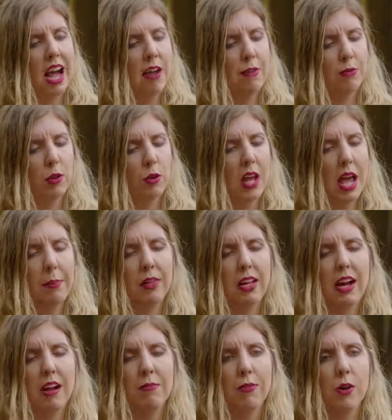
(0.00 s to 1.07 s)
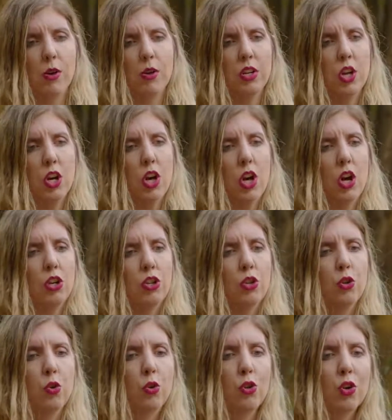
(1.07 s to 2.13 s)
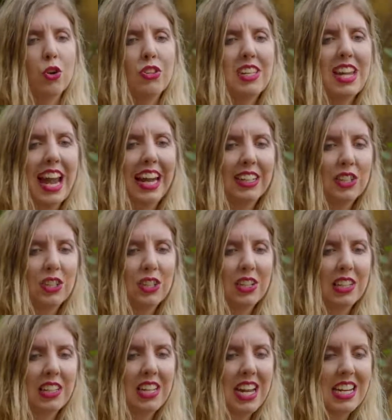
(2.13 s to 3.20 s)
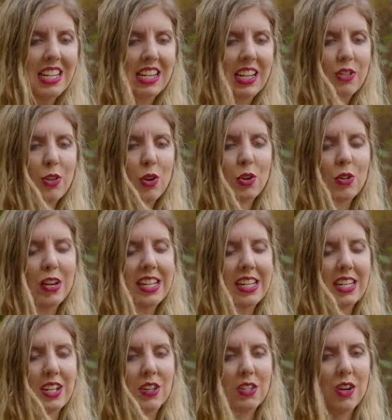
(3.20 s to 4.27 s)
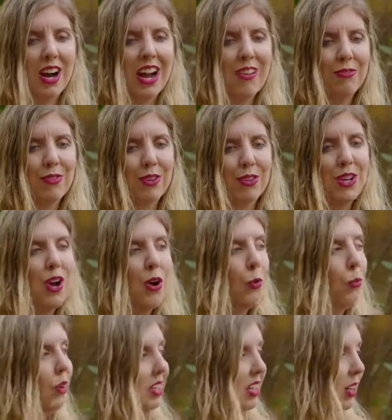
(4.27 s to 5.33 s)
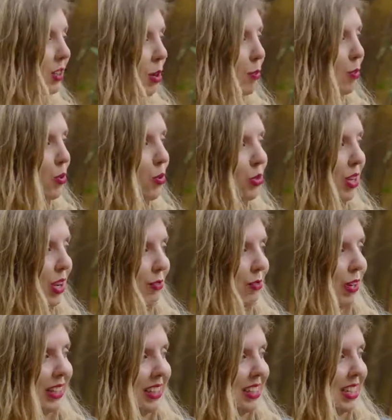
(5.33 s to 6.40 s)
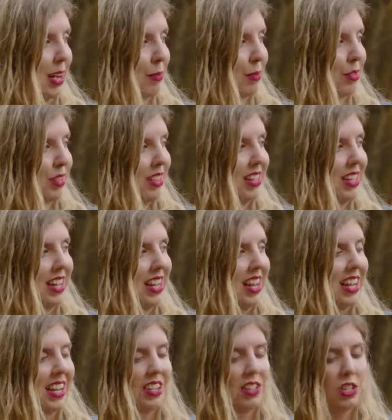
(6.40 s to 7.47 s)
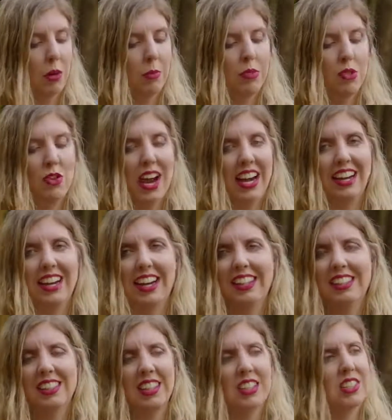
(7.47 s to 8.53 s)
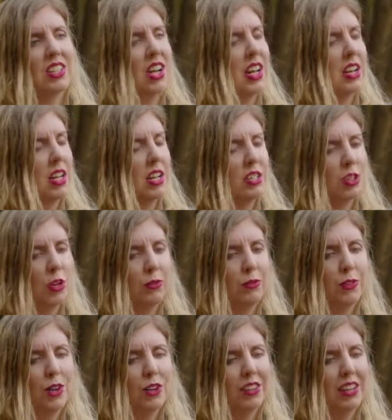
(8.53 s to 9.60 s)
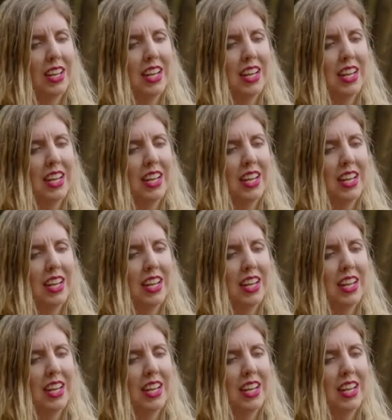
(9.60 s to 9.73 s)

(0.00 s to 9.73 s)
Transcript: iPhone, Apple iPhone, to connect the data that you're creating on your iPhone with your computer, for example. Yes. Some trackings and so forth.